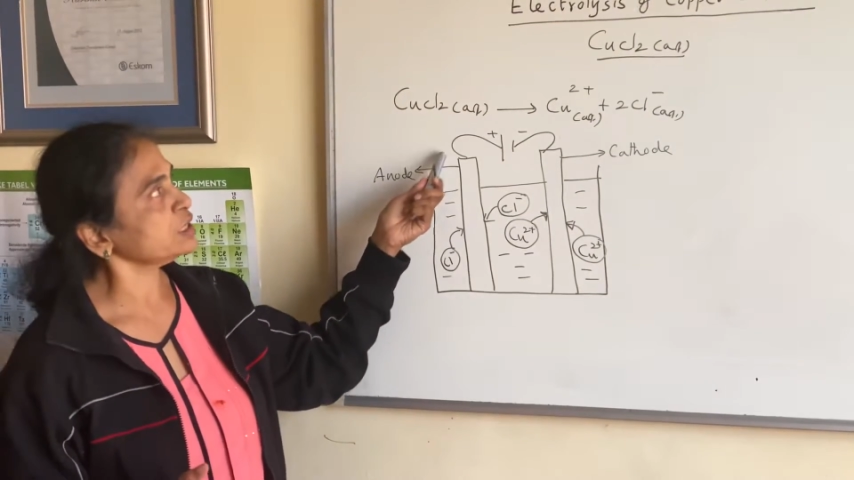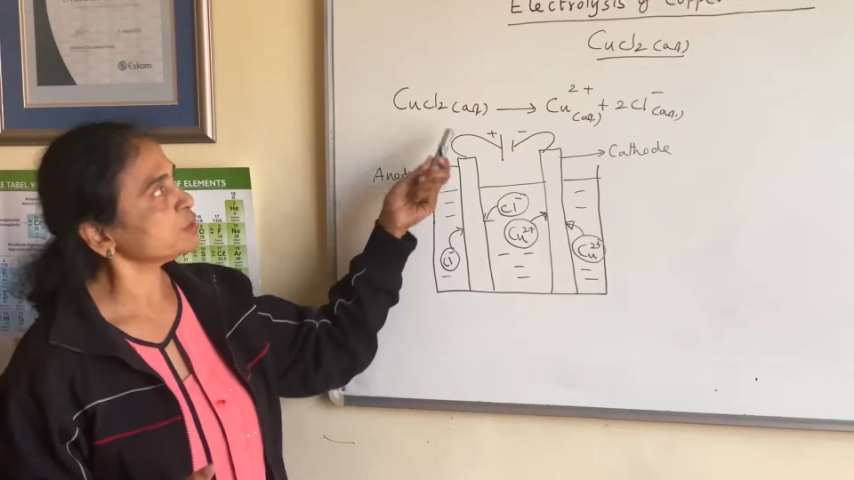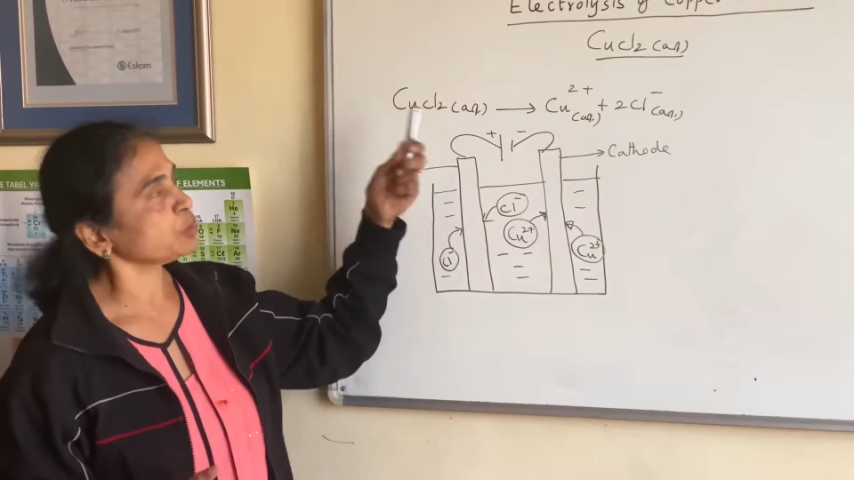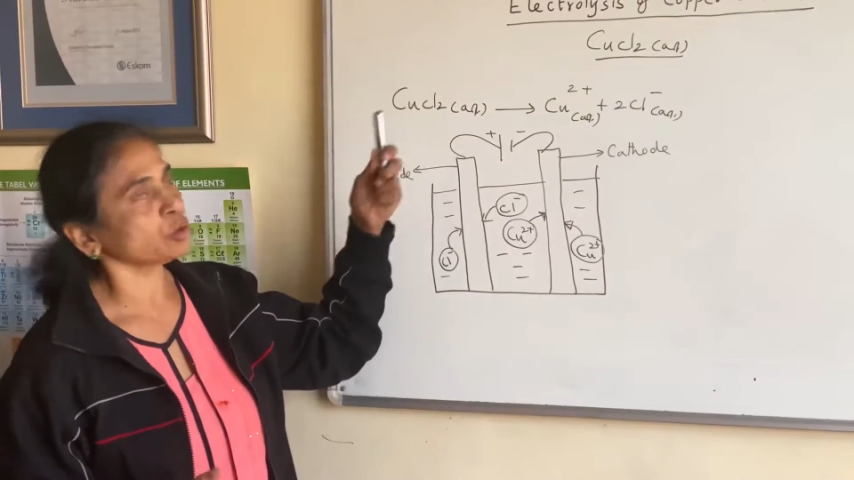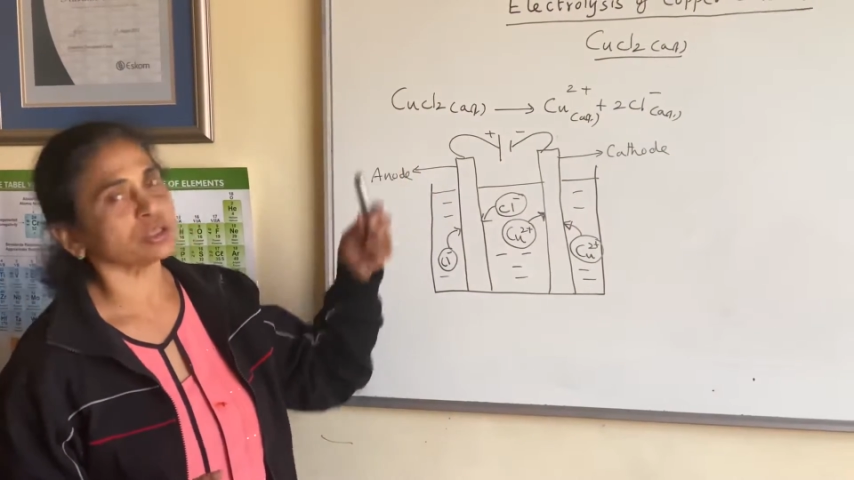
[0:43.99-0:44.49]

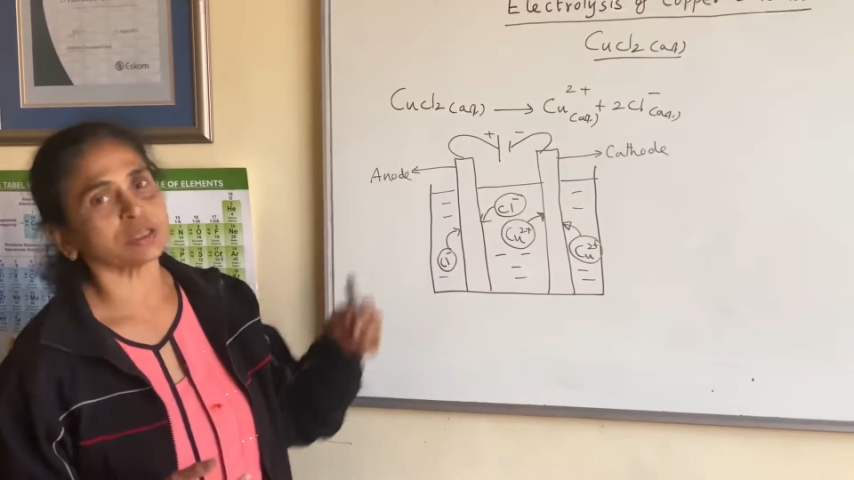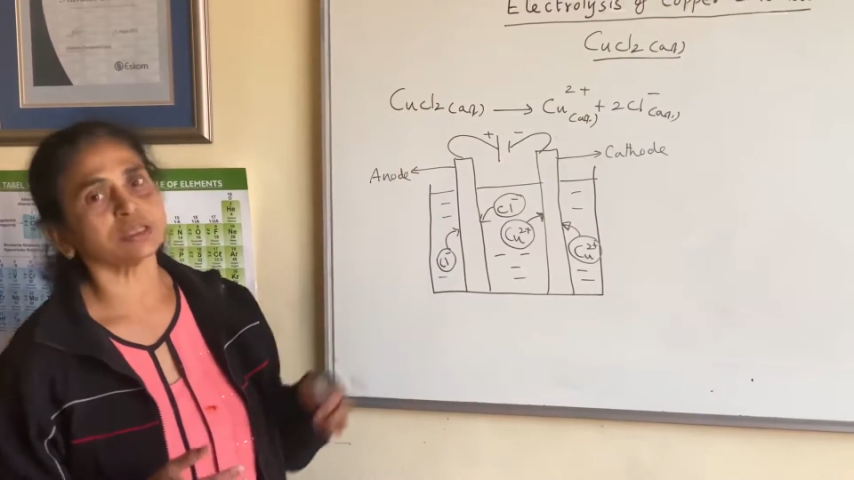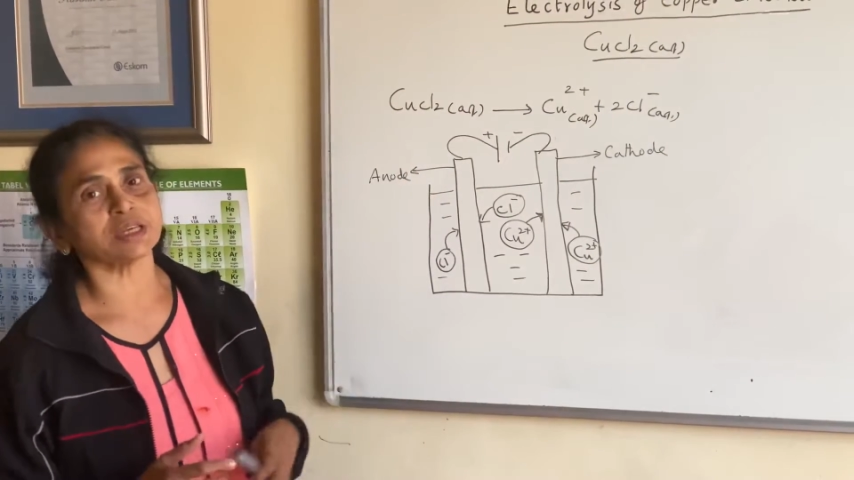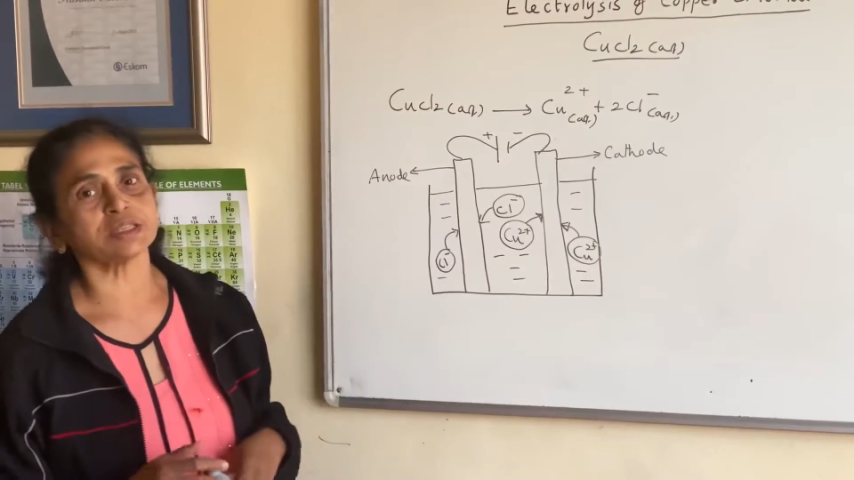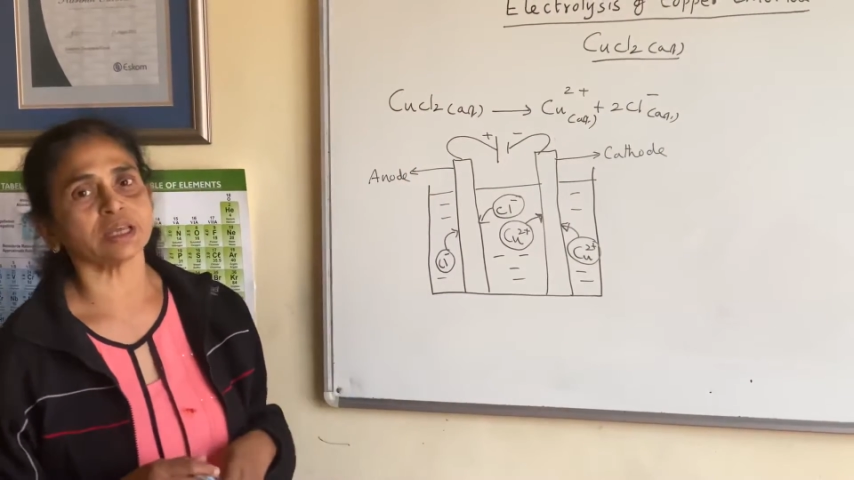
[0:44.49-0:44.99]
process
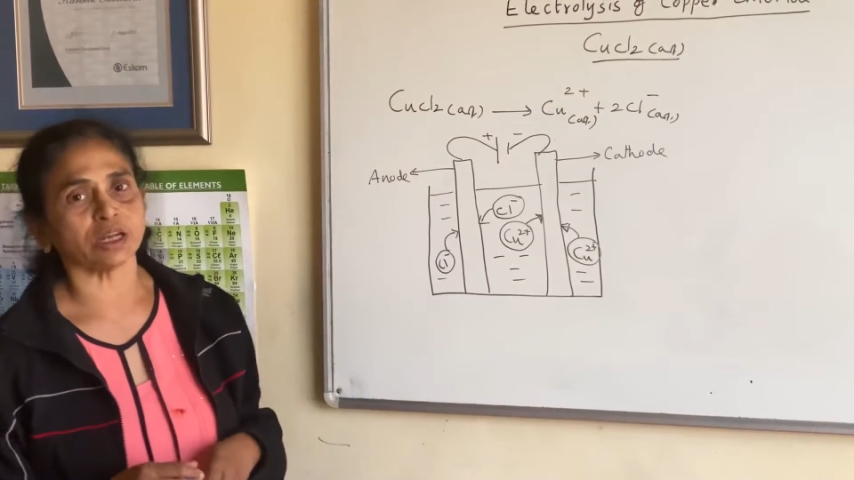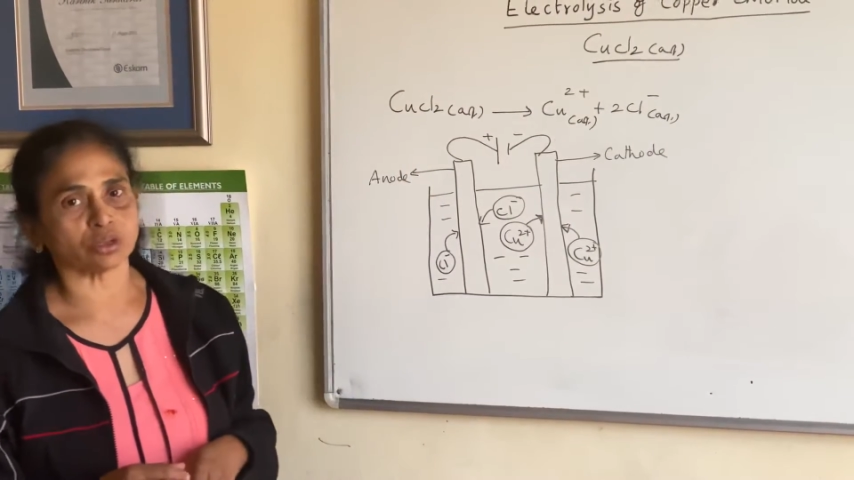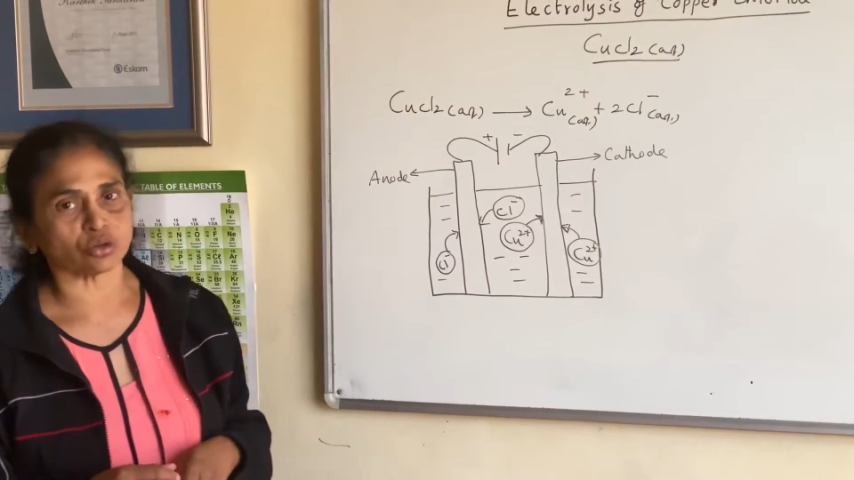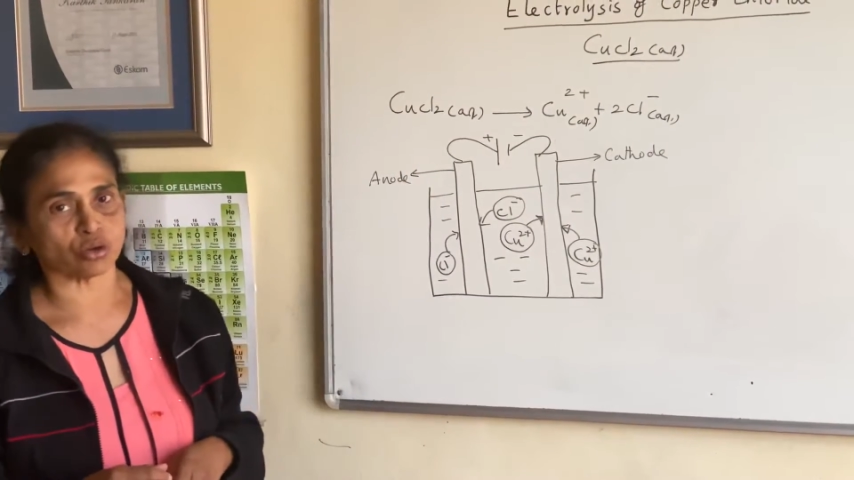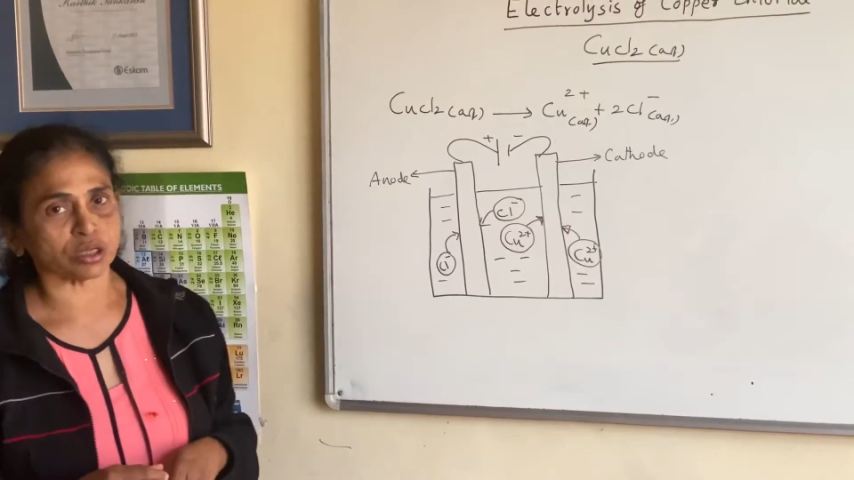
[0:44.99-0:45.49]
as
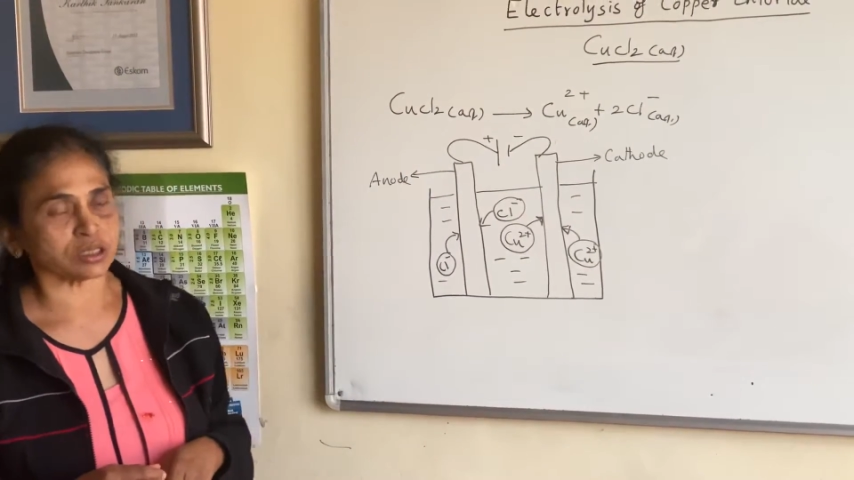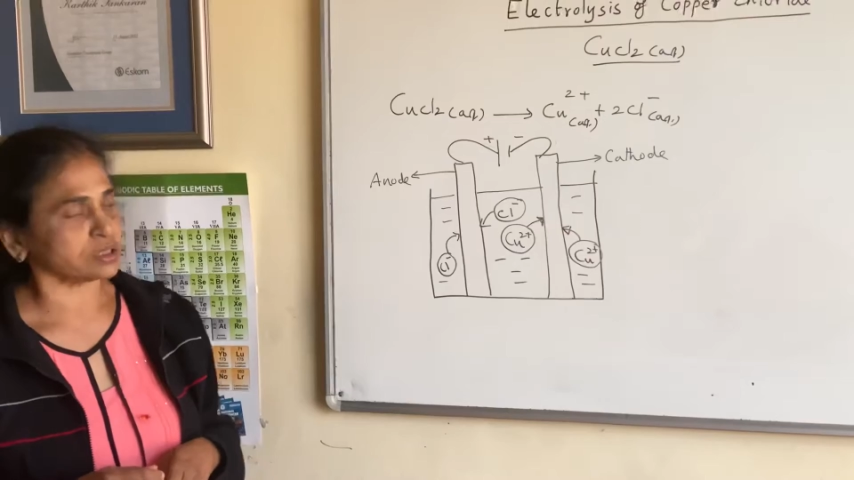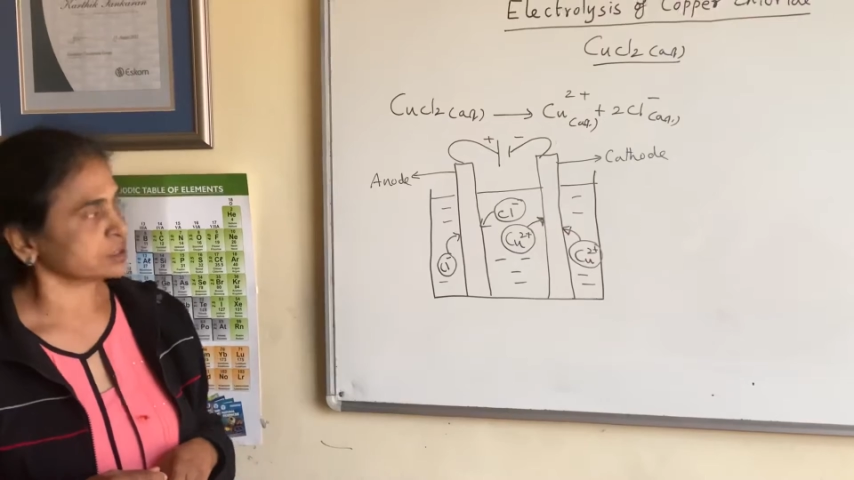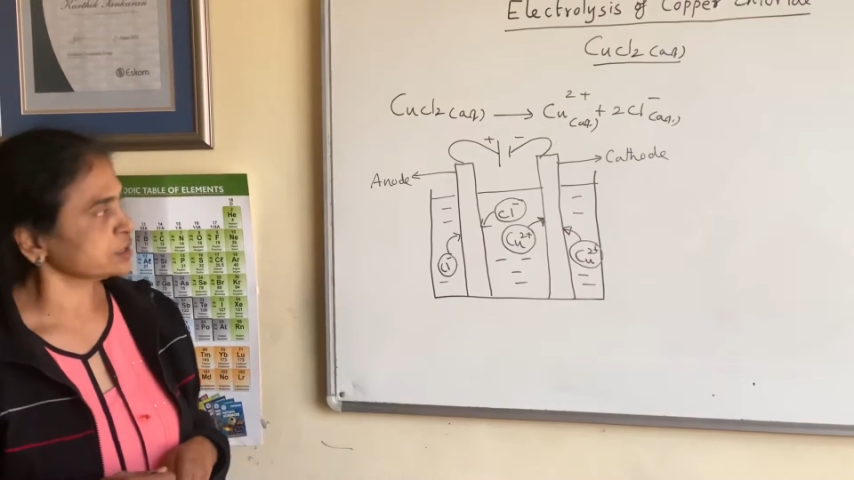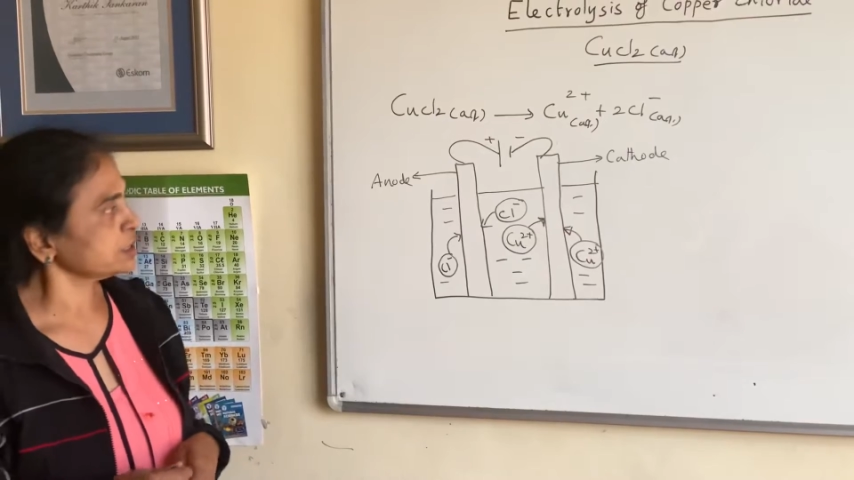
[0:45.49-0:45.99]
electrolysis.